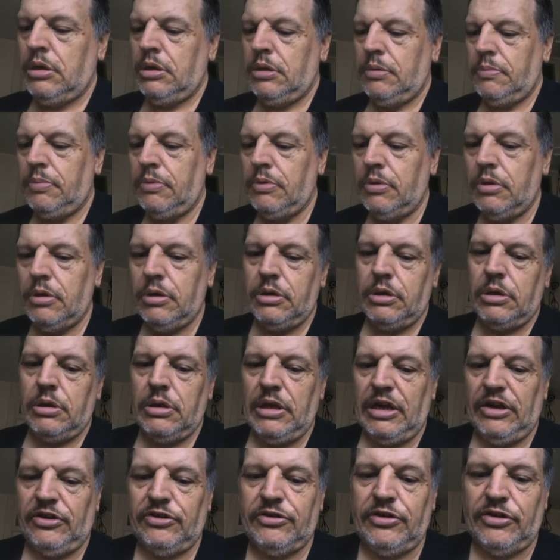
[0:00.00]
But
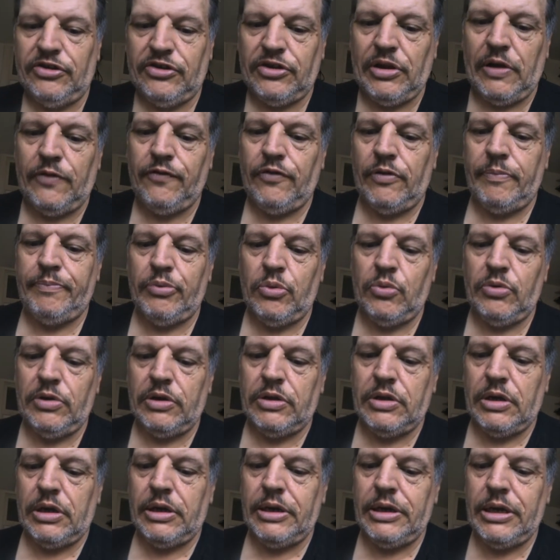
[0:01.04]
that's the stuff I bought
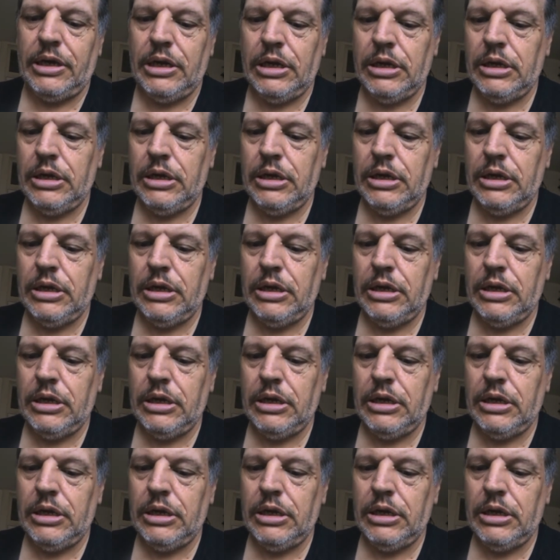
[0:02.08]
today.